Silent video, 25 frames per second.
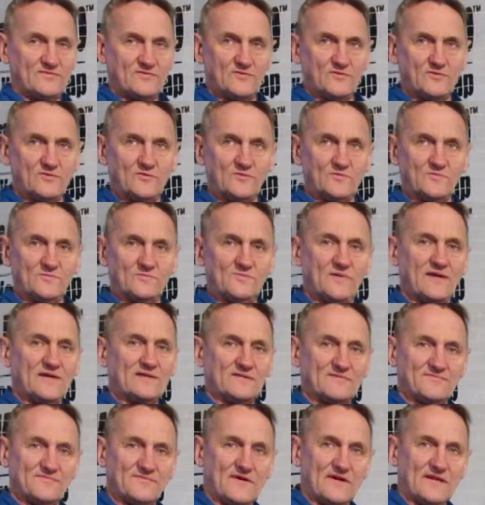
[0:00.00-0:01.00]
to make
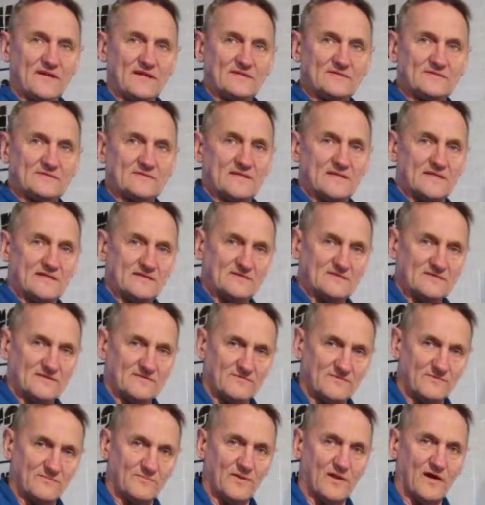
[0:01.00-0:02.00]
the final installation
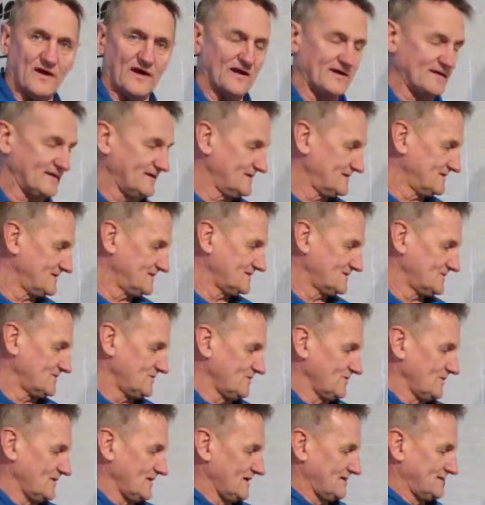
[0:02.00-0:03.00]
of the block. So
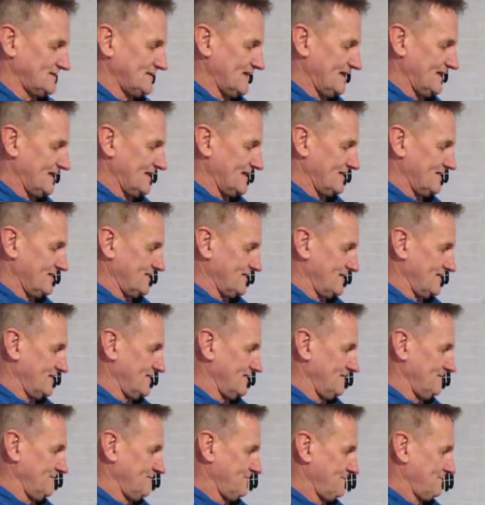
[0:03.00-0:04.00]
we're going to take it out of
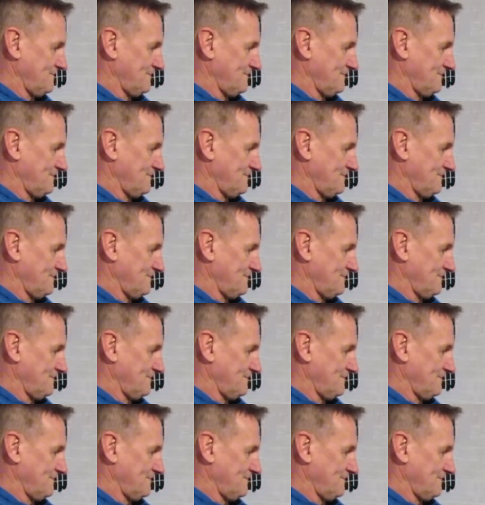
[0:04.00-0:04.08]
here.